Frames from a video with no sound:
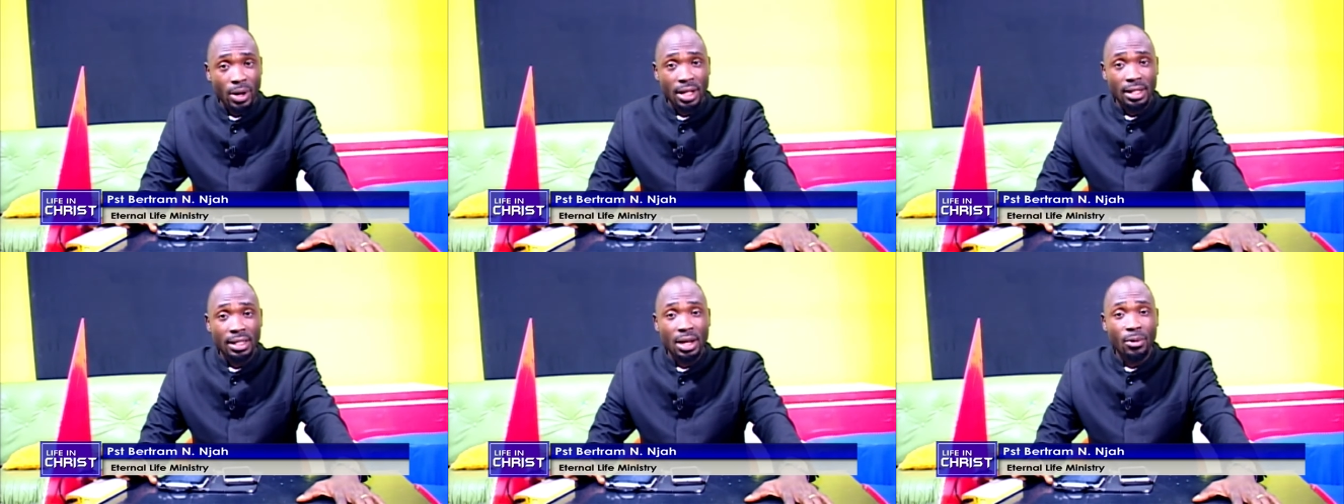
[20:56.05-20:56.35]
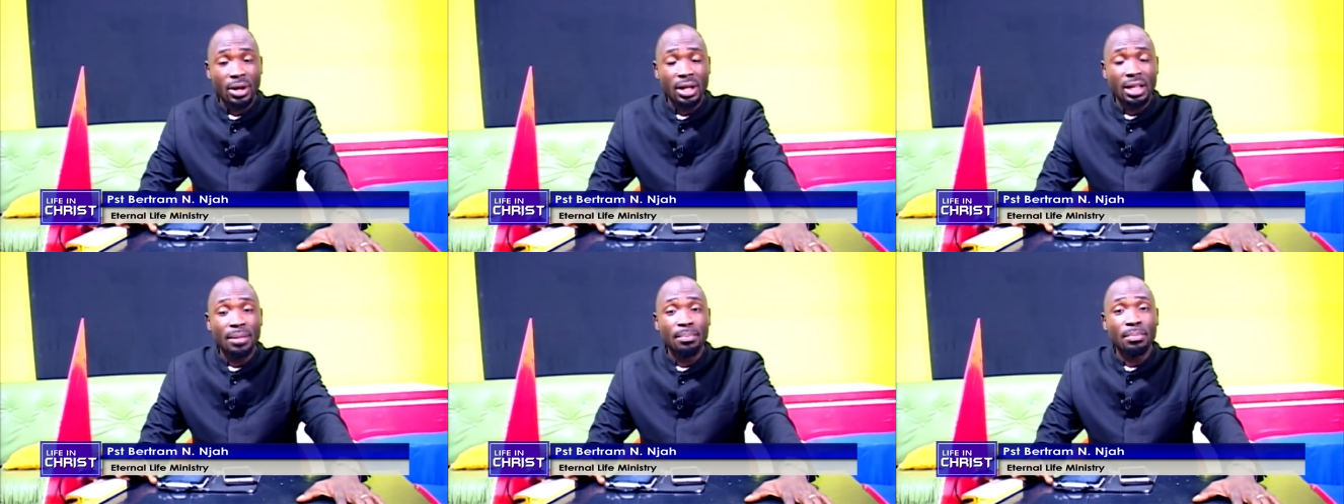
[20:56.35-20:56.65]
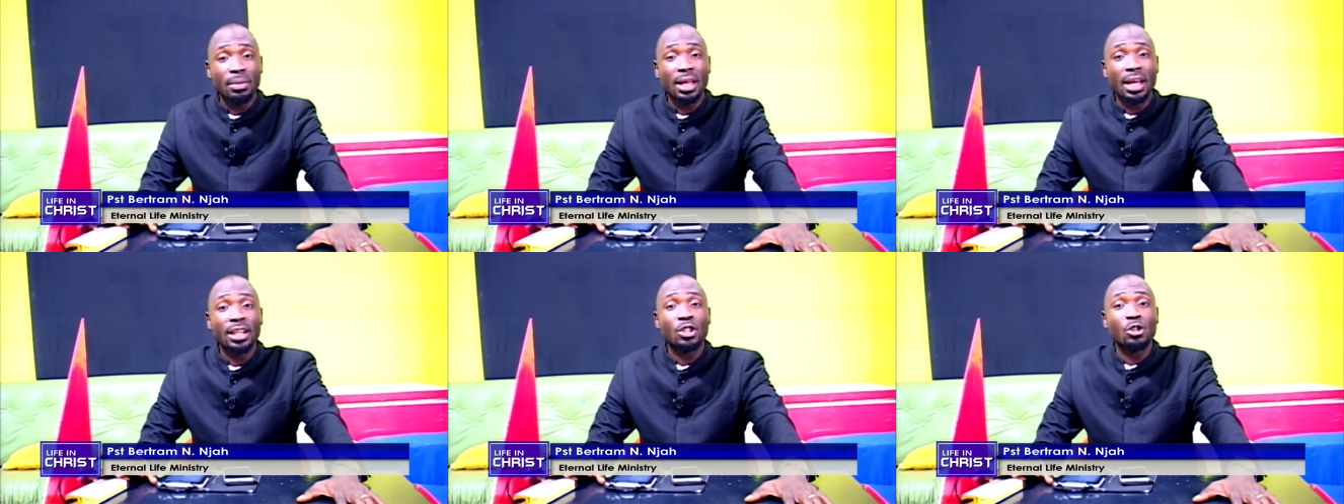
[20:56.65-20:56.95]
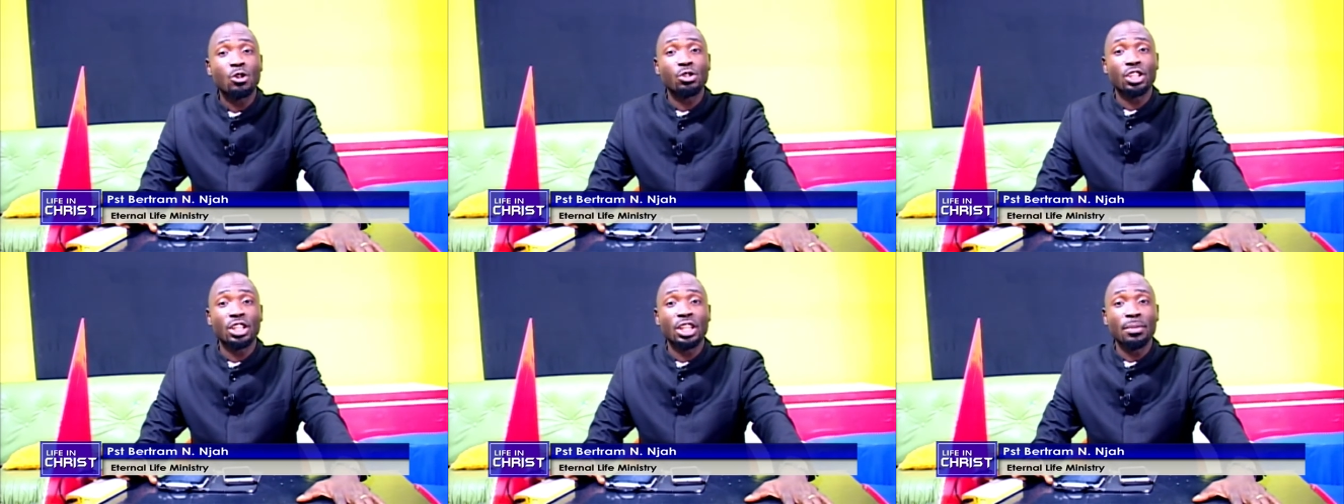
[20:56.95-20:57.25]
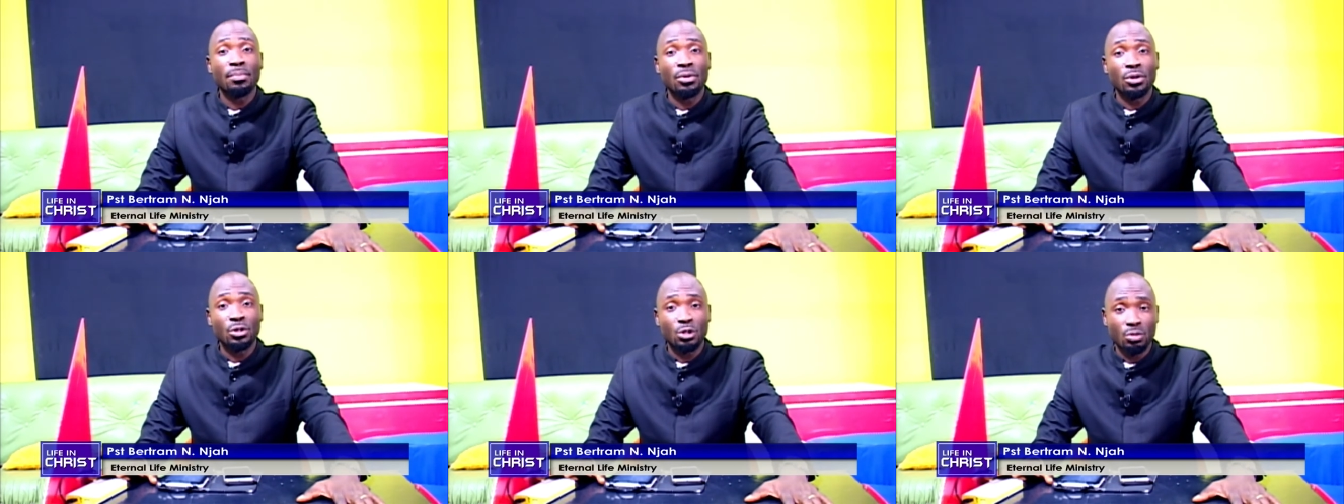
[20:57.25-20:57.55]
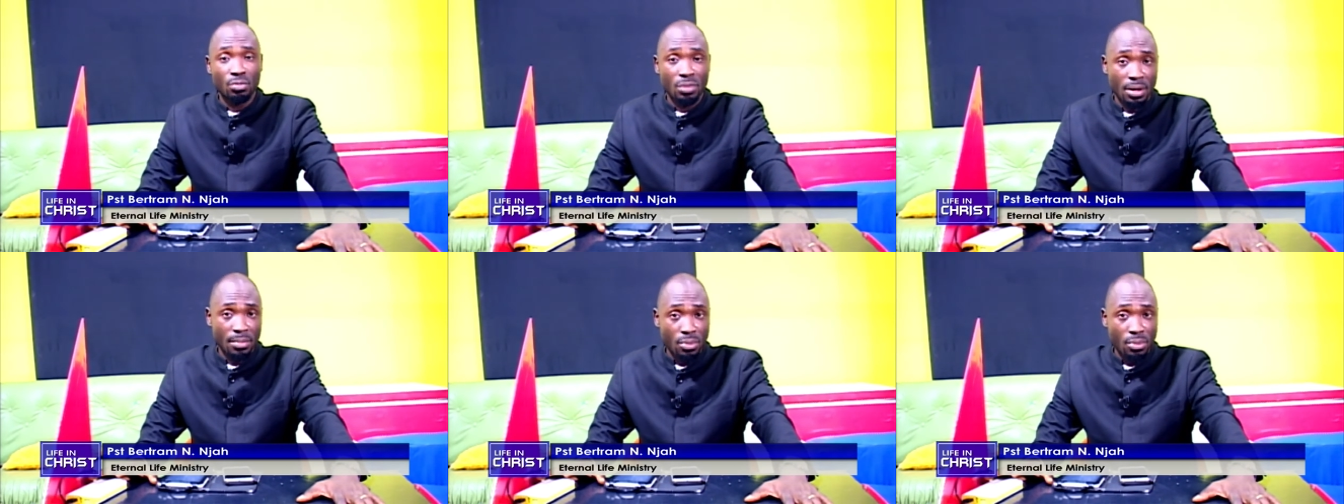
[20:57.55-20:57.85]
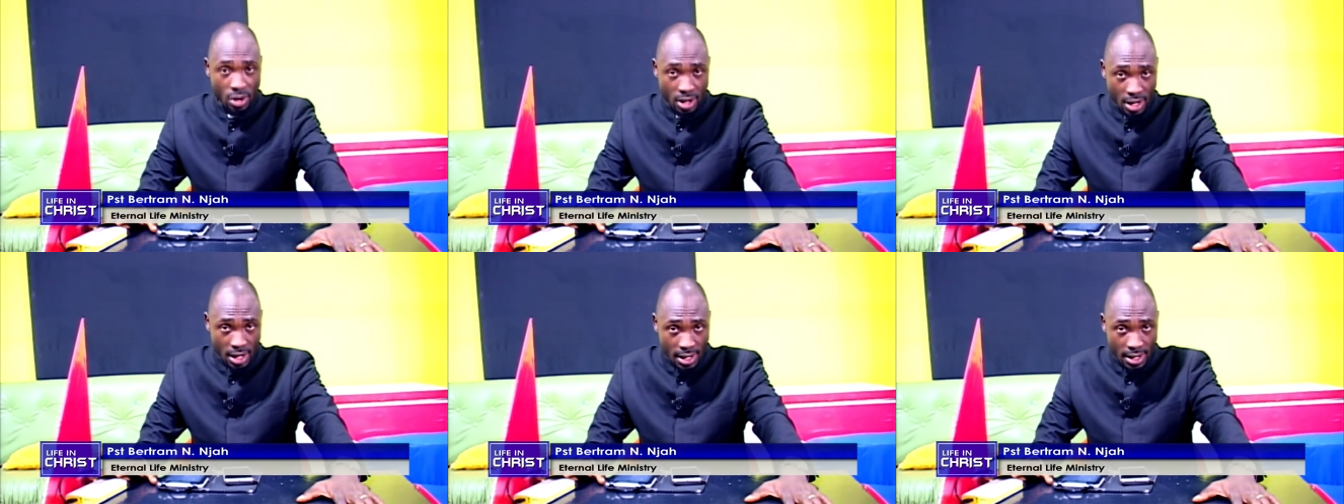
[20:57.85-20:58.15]
We are directly behind Kojini
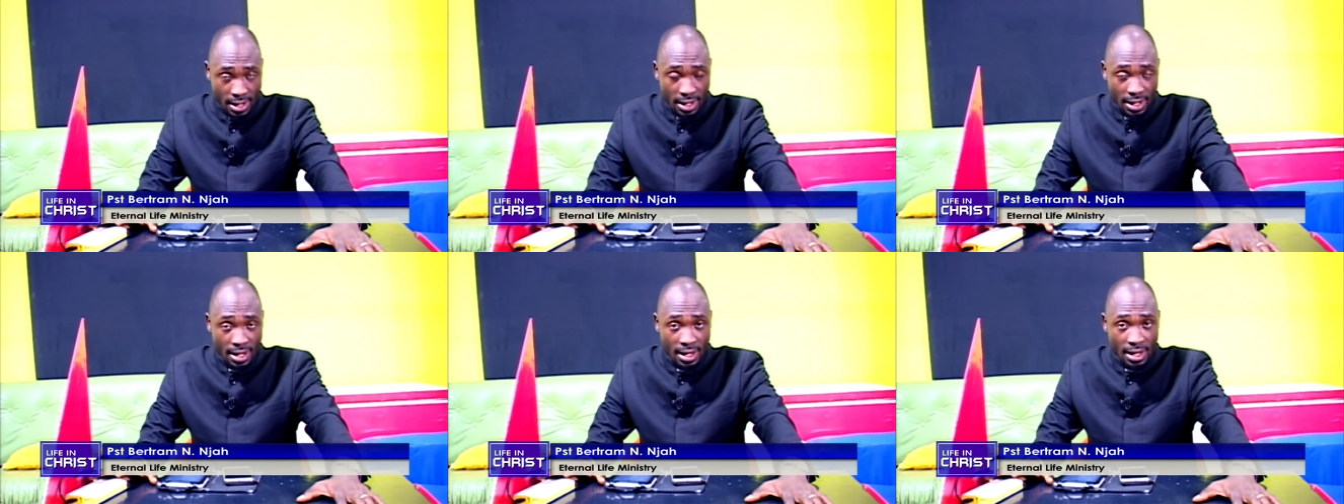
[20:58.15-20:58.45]
Bondumaboya.